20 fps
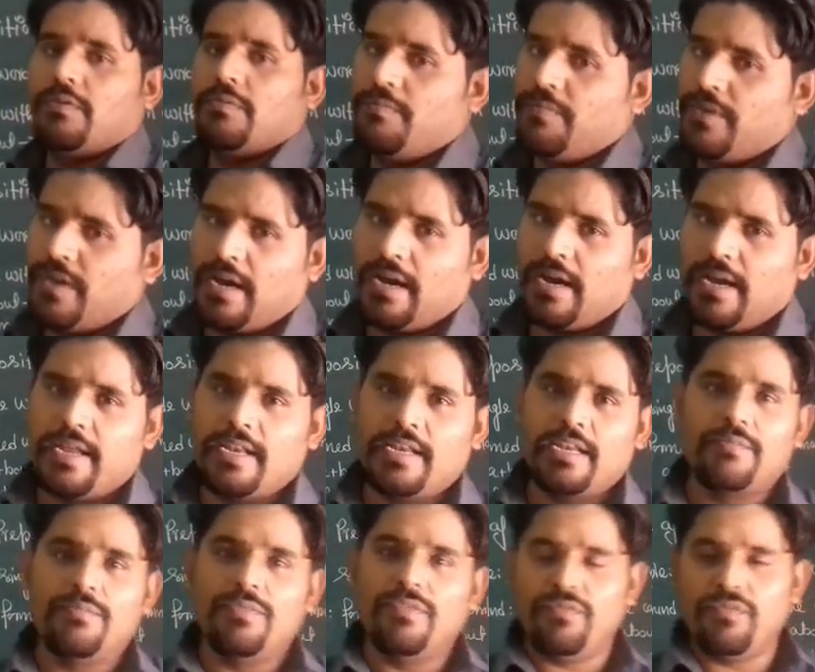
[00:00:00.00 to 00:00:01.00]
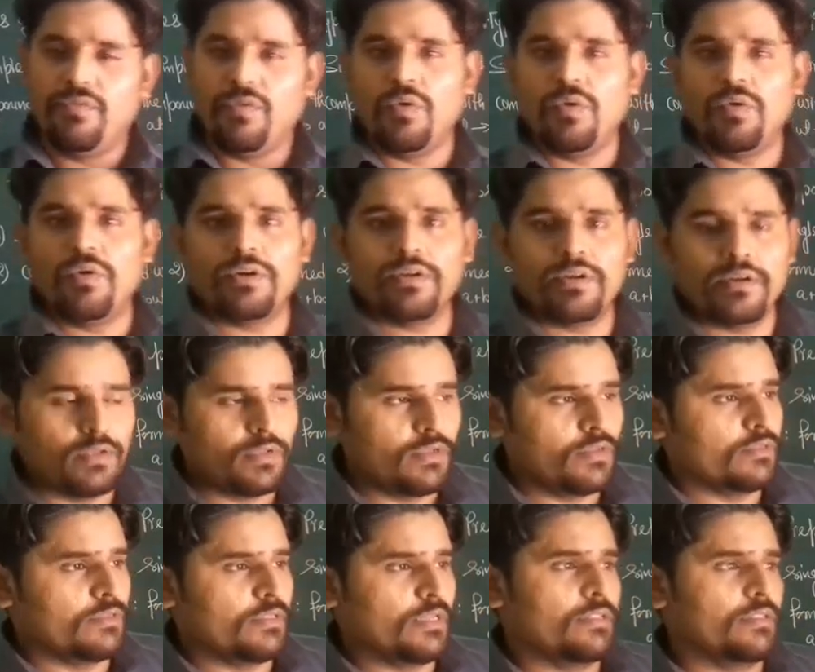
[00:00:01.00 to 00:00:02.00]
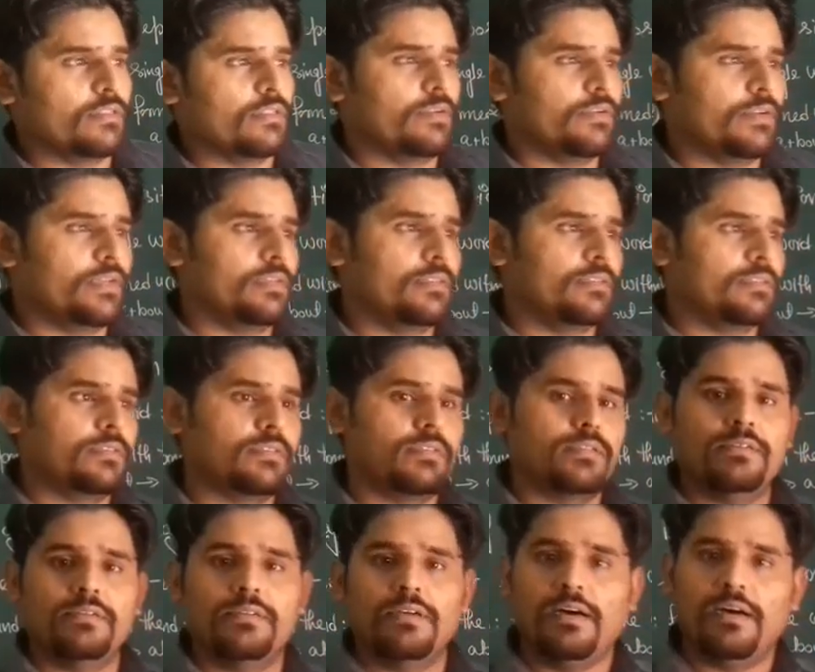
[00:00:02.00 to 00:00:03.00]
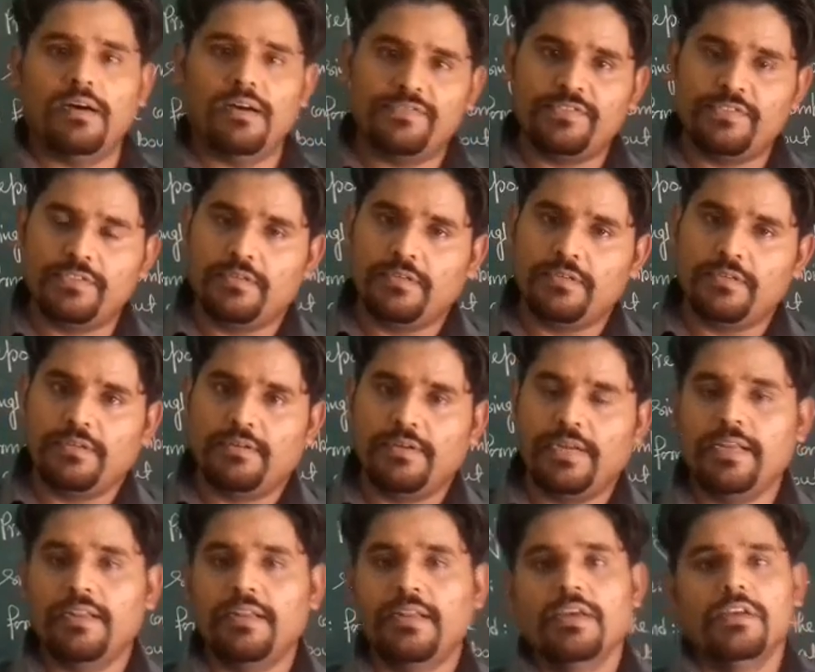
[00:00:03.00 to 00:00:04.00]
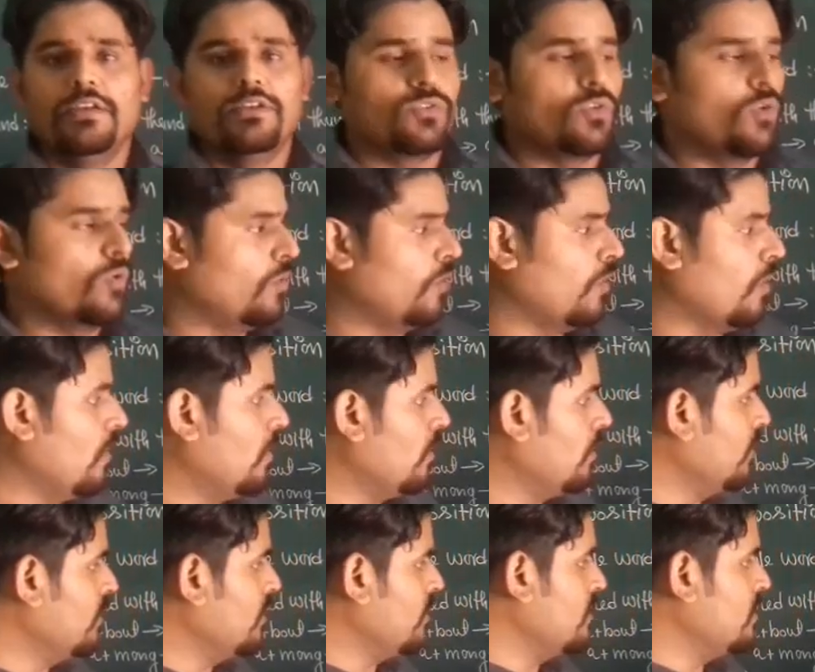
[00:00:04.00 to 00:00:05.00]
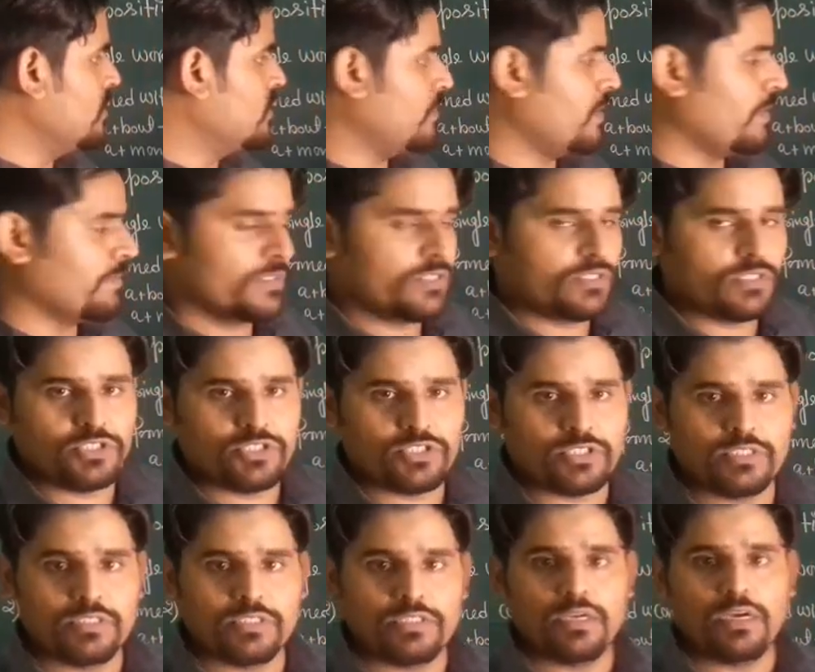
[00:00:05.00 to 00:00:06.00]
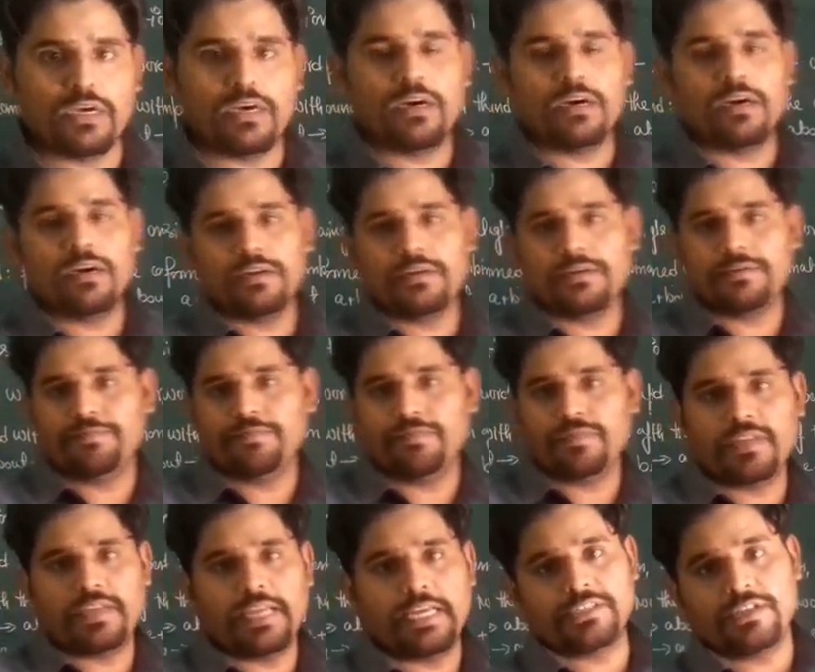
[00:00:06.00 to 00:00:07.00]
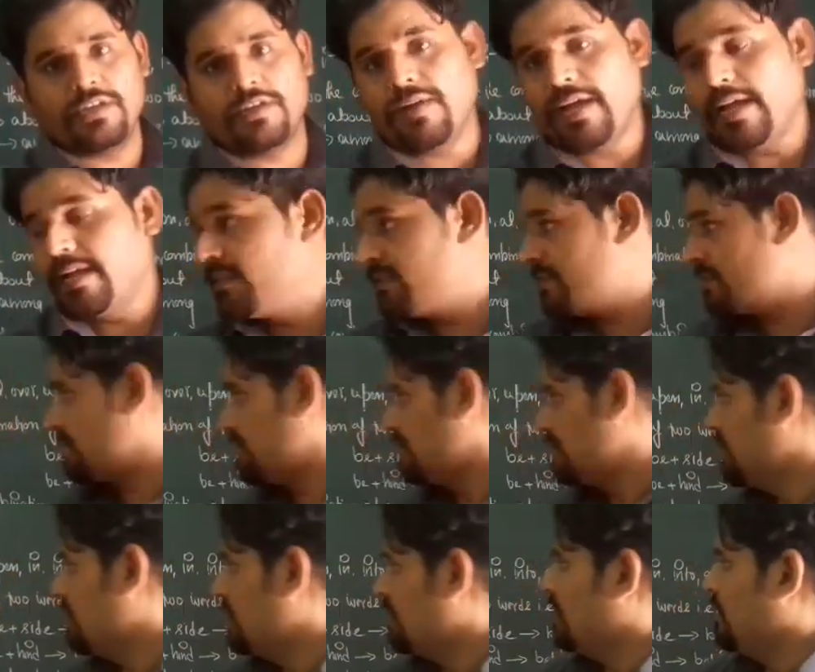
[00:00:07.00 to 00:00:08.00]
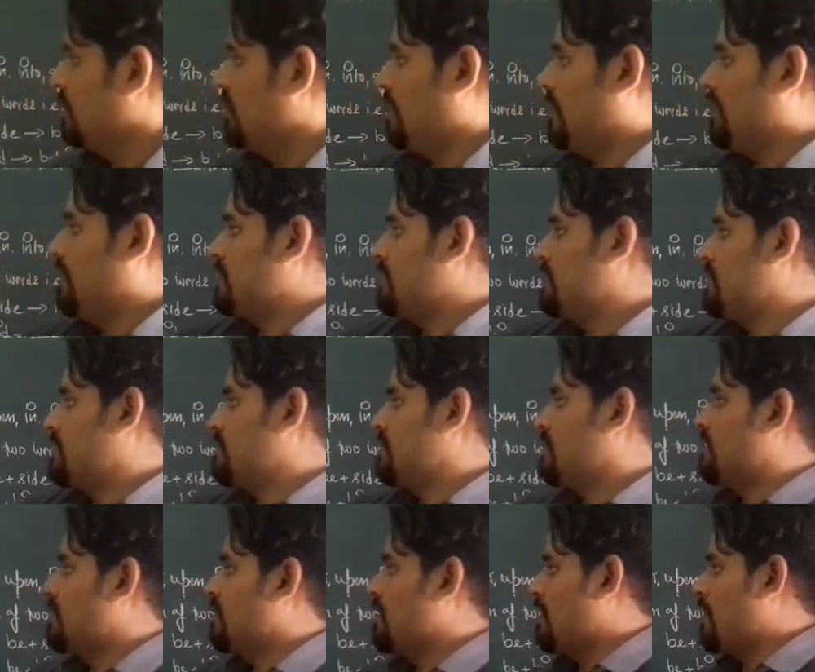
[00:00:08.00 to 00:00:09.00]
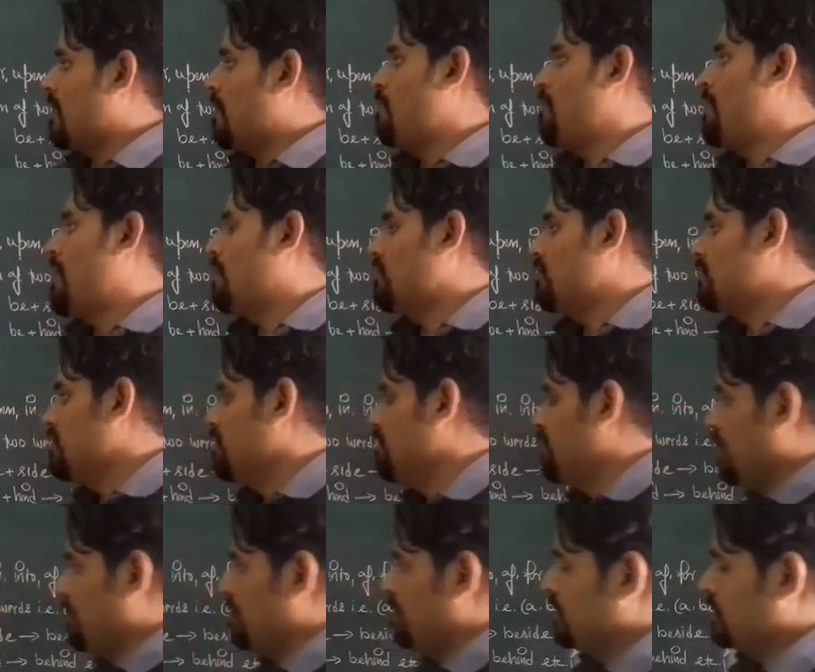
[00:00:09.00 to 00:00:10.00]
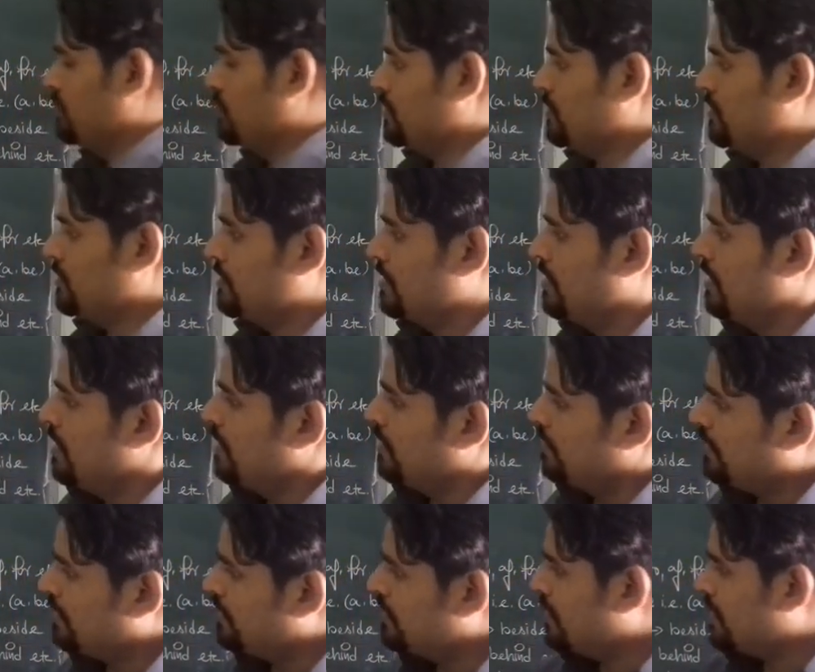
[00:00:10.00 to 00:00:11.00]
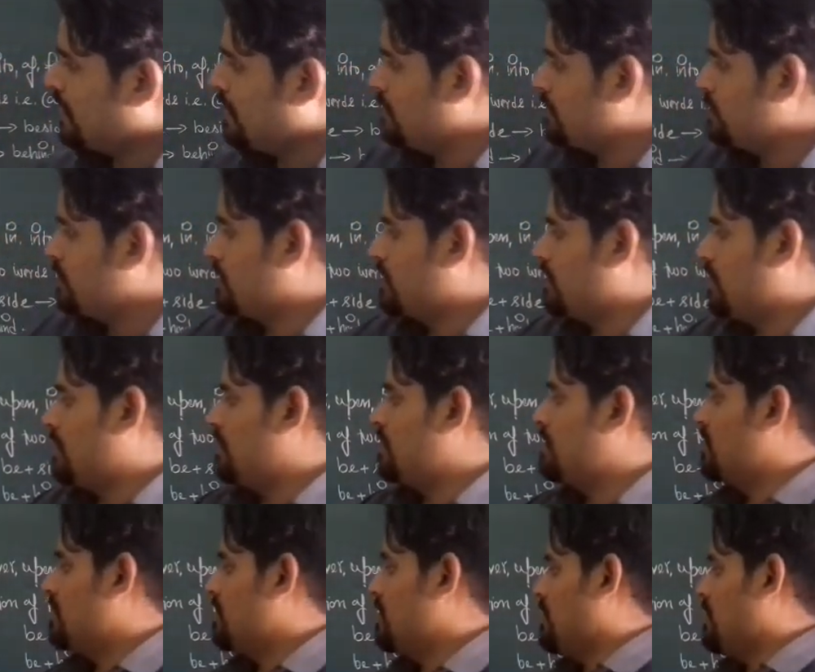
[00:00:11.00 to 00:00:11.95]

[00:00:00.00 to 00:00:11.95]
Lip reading: behind, before, then there is after, right? So all these prepositions are categorized as compound prepositions. Then there comes the third